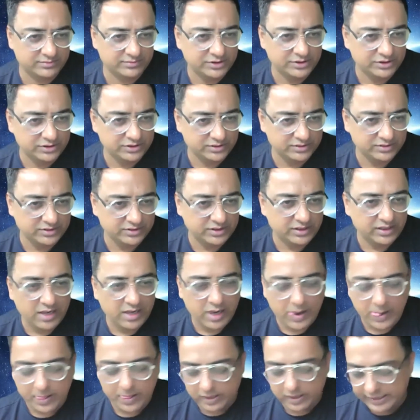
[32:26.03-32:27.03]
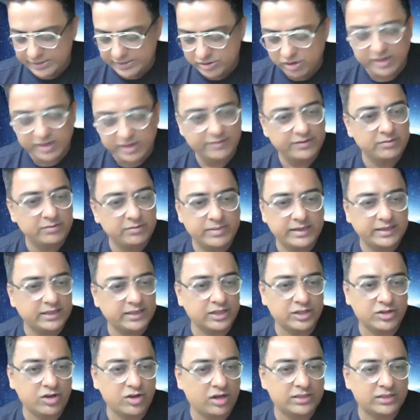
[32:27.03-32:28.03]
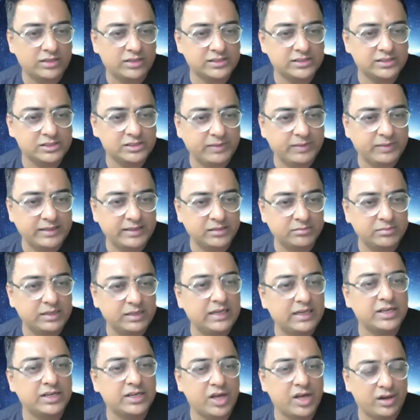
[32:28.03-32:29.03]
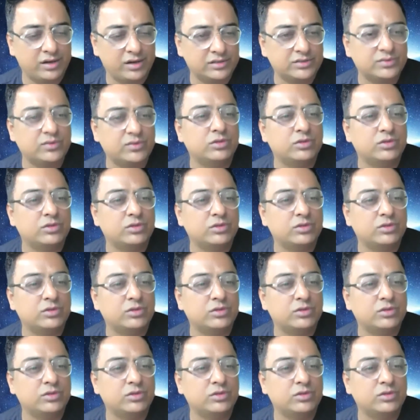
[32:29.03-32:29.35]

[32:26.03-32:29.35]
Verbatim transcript: you know. And not every medical college can spend a million dollars,